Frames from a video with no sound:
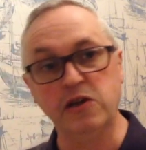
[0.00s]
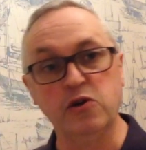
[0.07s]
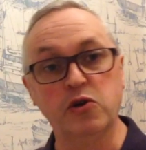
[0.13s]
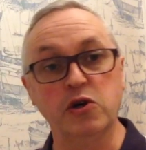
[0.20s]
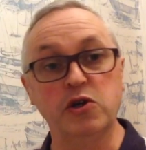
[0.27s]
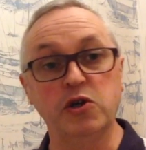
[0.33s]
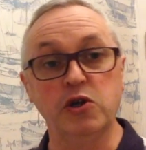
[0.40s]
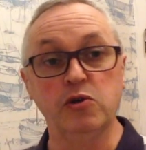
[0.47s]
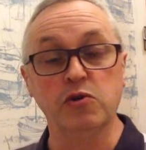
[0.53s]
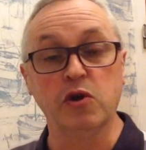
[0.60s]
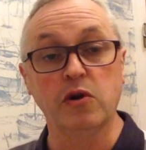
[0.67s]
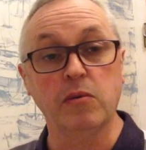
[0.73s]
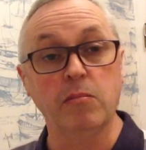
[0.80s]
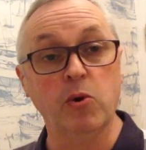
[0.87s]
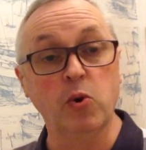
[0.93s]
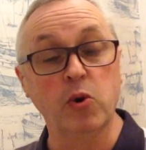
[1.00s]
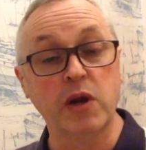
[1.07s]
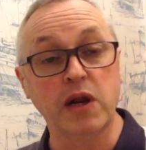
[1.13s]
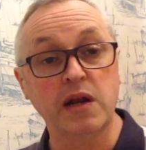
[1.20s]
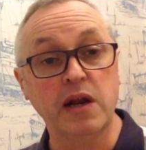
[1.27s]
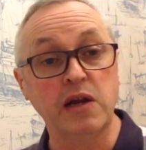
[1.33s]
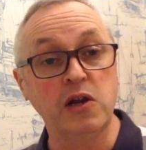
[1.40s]
you could use on a
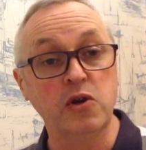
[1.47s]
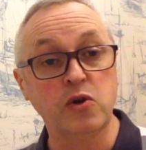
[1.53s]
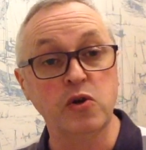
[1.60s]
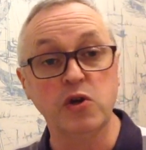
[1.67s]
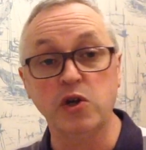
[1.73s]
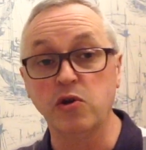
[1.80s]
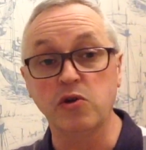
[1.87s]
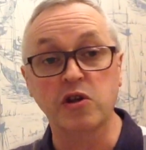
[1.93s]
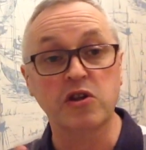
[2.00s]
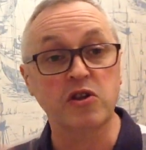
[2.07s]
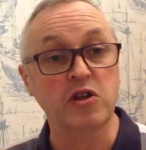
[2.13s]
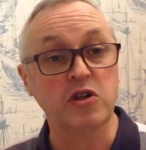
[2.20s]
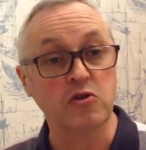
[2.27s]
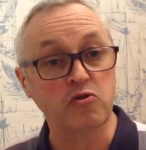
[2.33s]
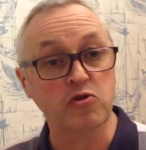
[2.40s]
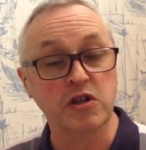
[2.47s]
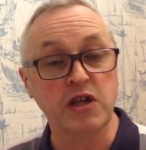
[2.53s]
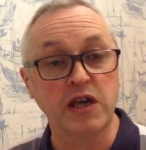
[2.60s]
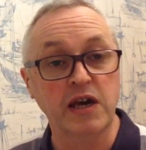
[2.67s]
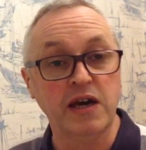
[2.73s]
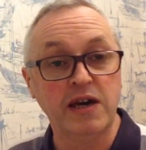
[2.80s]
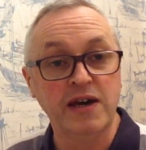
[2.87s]
morning, then you could use a
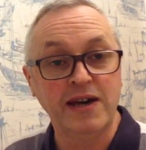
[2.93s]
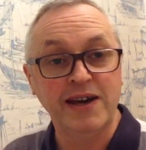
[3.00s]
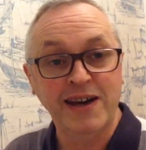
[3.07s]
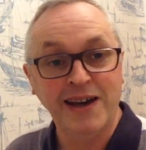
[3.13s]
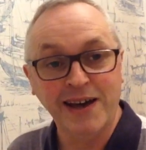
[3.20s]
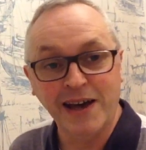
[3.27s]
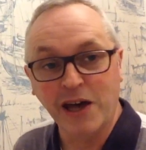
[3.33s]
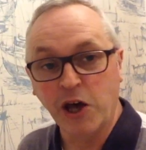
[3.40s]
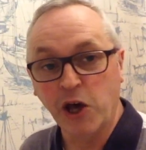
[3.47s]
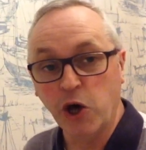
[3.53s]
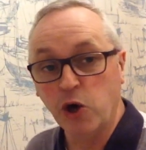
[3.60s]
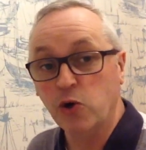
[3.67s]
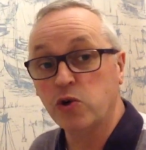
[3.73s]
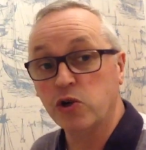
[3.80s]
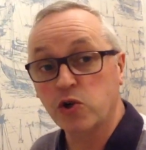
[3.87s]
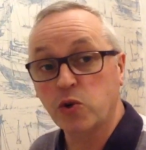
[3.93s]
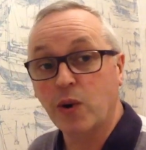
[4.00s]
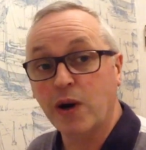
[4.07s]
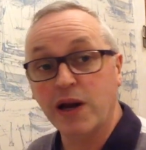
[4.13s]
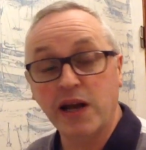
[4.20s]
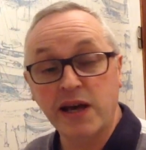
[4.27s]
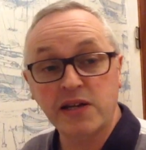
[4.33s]
citrusy eau de
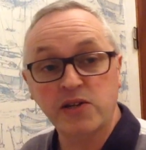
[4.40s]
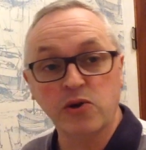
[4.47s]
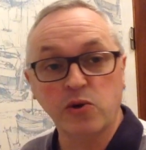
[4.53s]
toilette